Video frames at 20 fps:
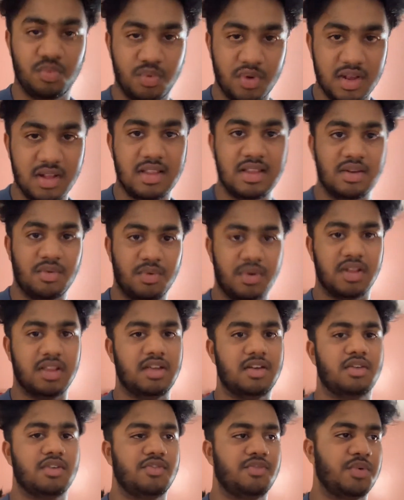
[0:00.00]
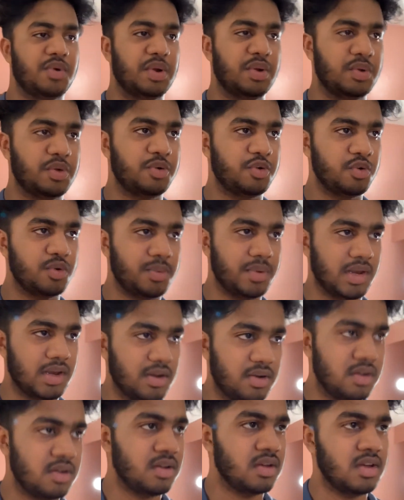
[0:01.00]
really, really good for YouTube, you
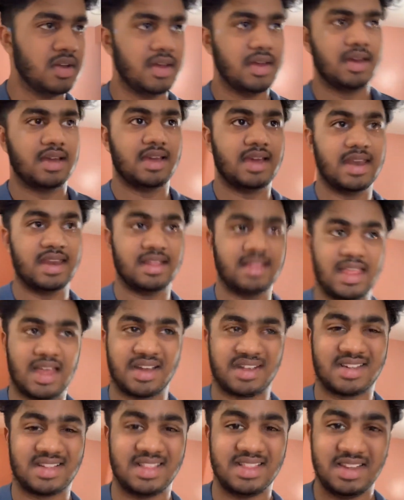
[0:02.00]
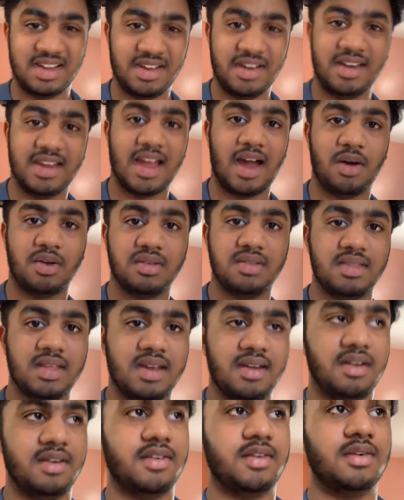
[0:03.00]
know, getting that clarity out
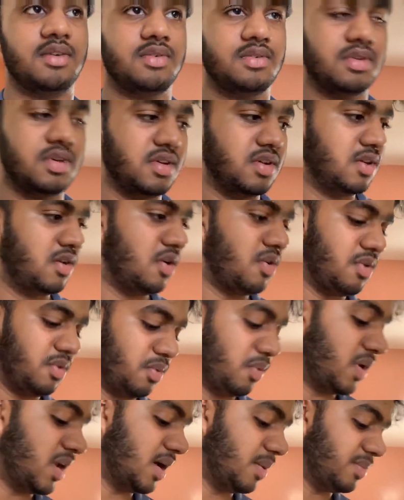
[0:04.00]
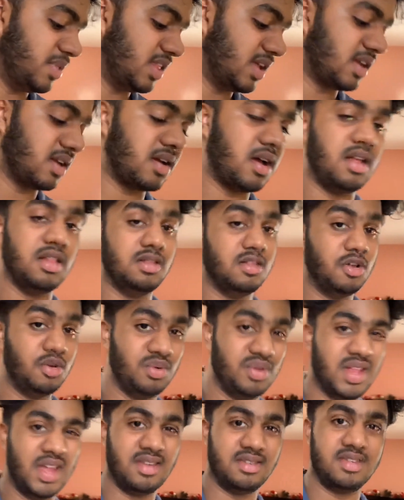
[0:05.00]
there, you know, when I'm in like a low
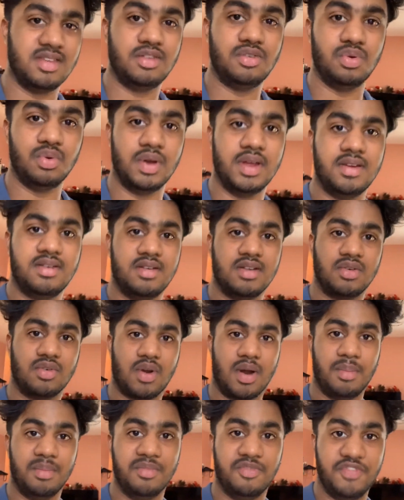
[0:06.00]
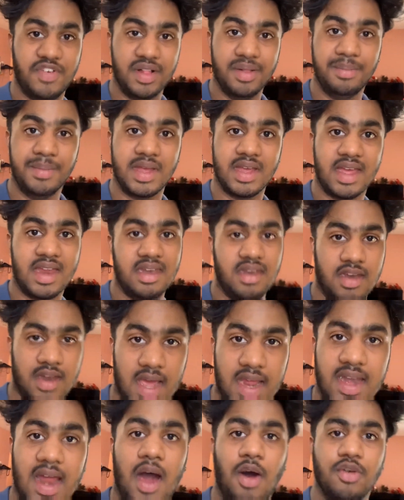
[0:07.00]
light situation or I'm filming at
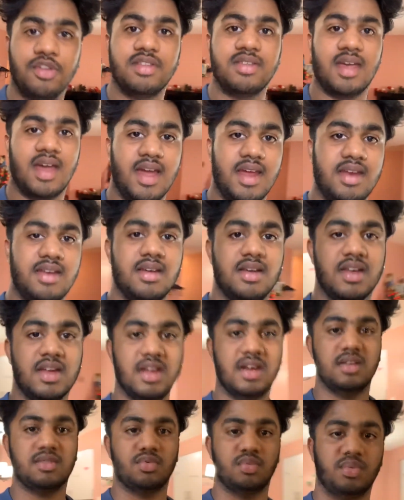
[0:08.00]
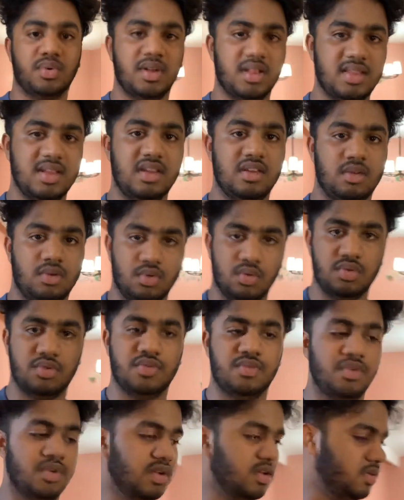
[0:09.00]
night outside, it's really
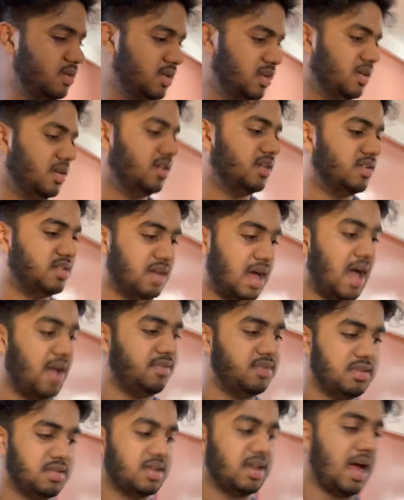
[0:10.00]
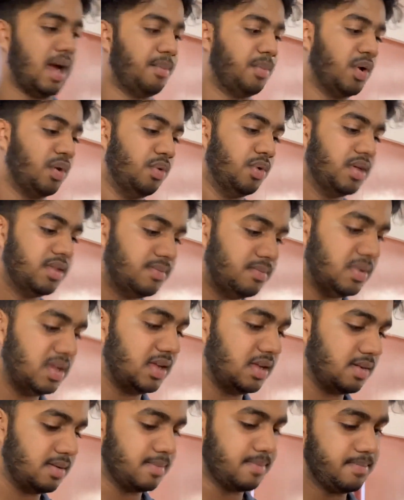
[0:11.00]
useful to have this camera with
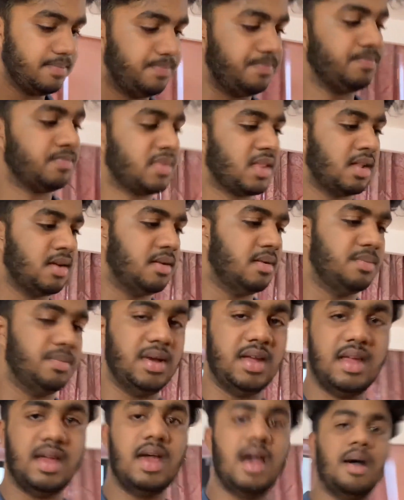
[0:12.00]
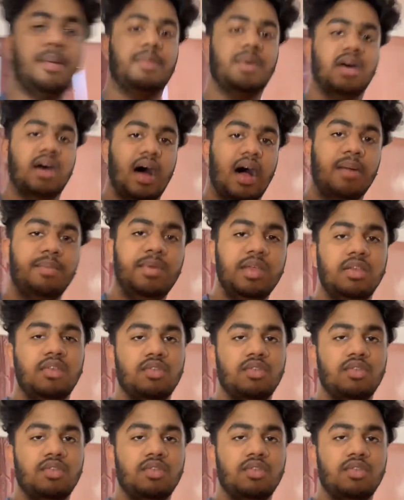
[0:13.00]
me but yeah, but I'll be